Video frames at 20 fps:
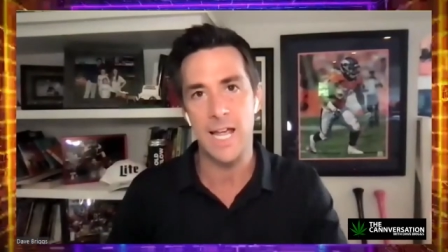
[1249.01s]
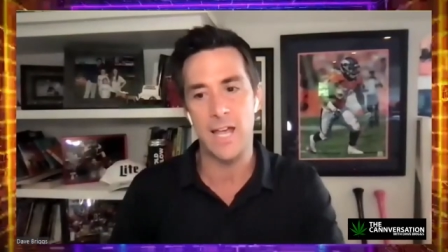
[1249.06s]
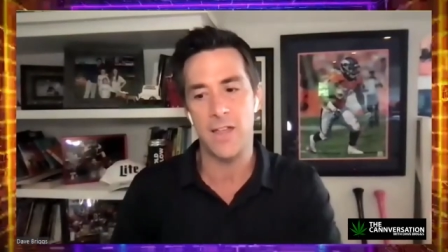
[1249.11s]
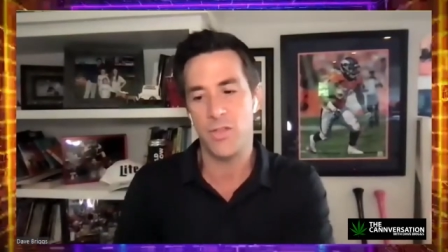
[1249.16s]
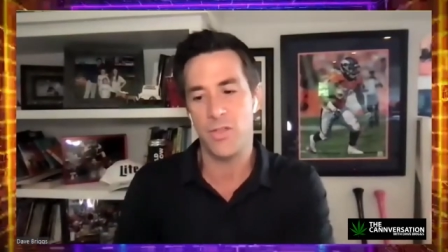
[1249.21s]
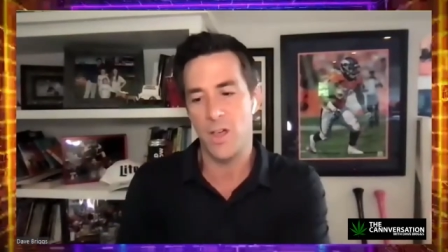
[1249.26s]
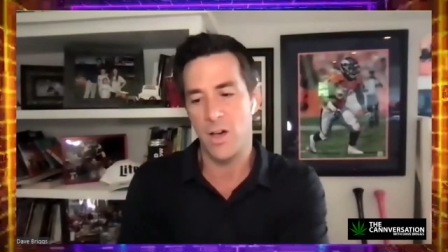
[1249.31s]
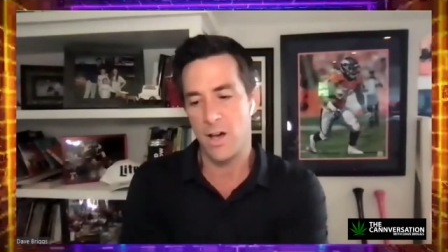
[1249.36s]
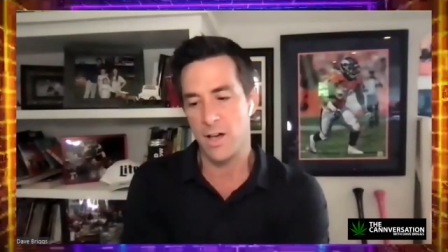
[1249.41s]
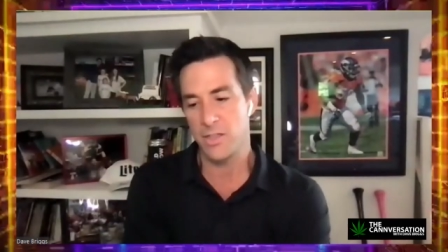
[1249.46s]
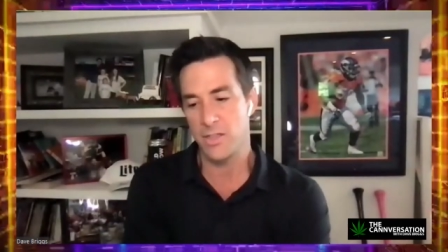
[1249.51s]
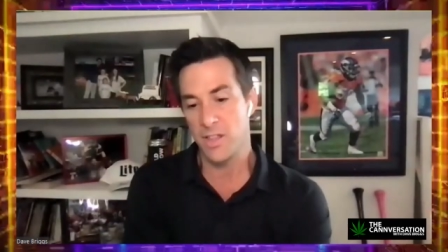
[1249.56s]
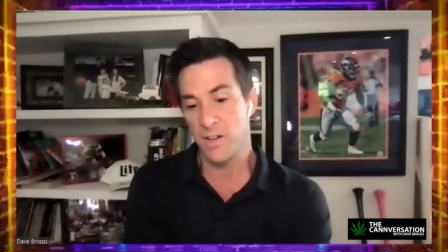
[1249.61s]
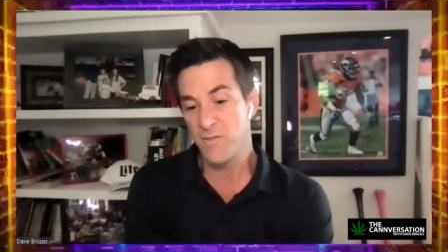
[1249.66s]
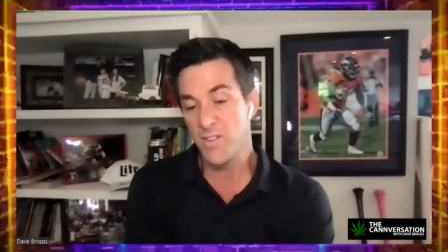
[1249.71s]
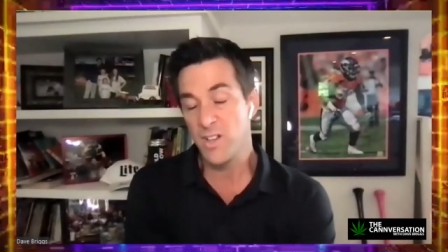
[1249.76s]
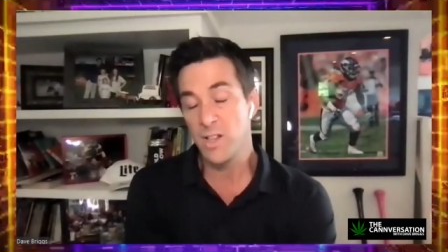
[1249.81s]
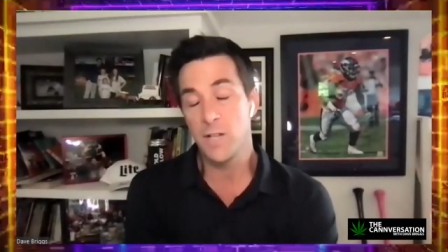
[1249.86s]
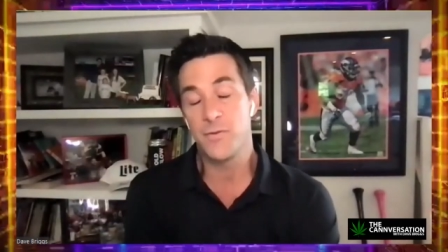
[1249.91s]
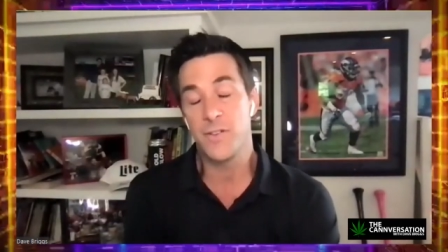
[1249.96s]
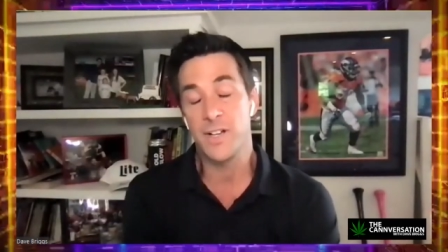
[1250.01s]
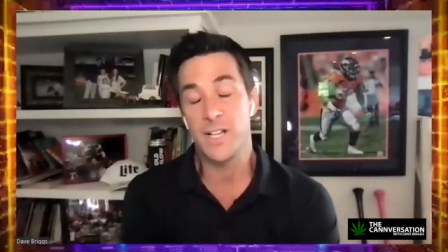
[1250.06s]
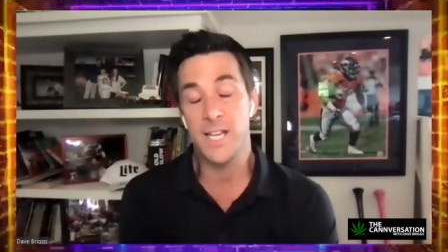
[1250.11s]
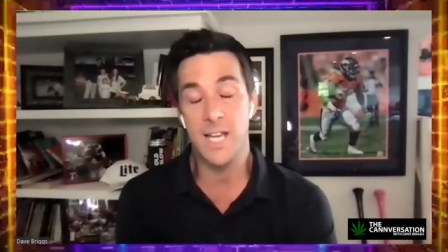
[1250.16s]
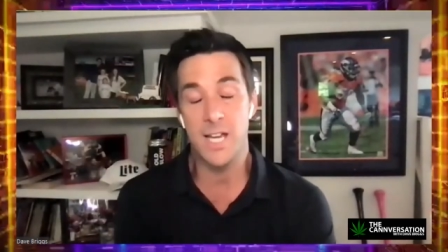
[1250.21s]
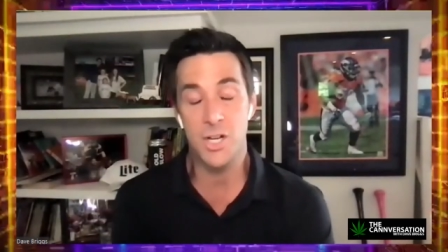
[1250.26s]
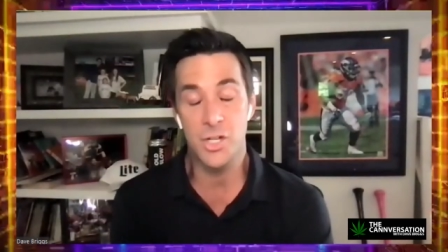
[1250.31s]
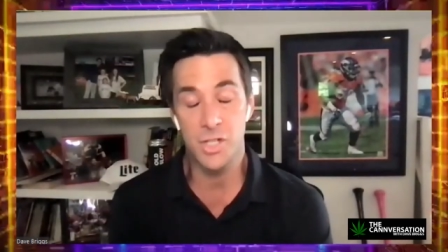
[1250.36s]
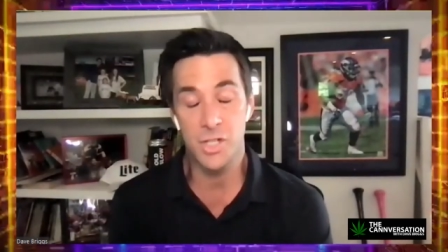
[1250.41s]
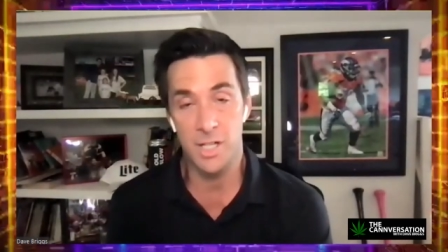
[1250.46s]
in the, the
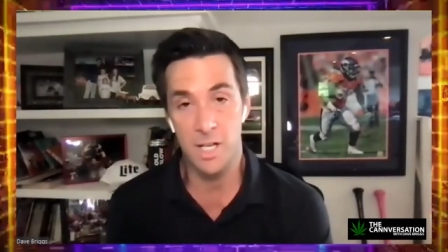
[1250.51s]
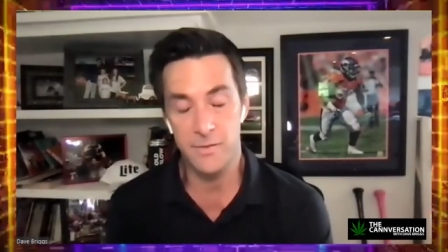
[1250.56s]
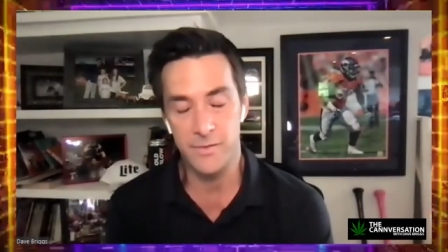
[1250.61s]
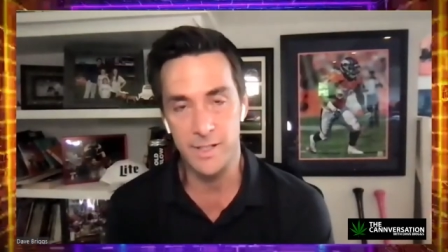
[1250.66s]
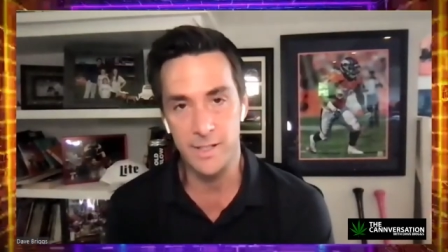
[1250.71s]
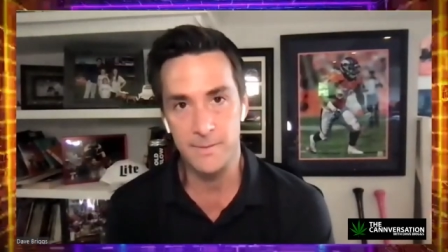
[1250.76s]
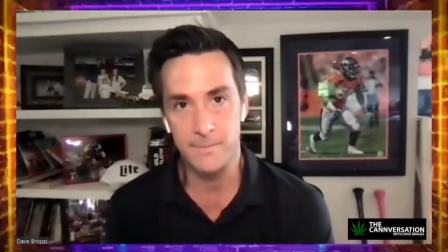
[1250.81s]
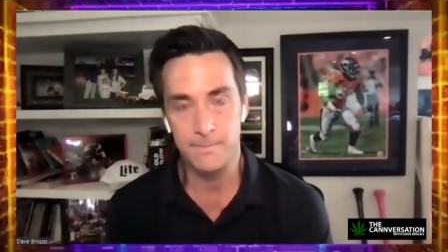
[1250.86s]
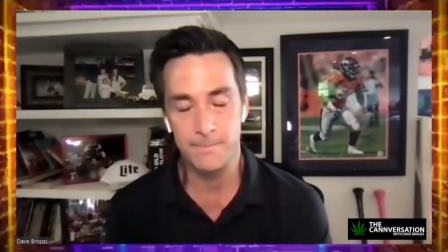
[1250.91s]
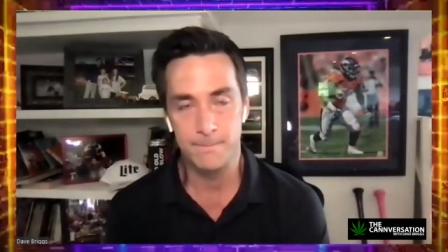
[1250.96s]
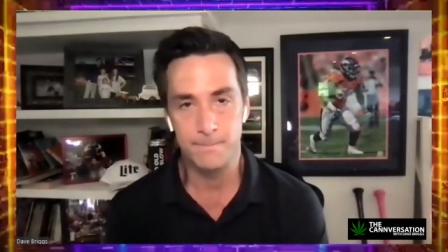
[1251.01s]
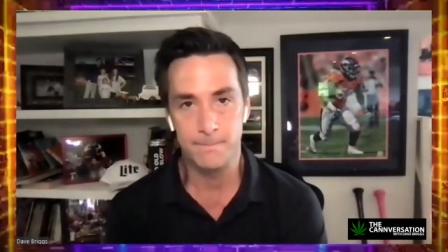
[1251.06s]
vilification of it?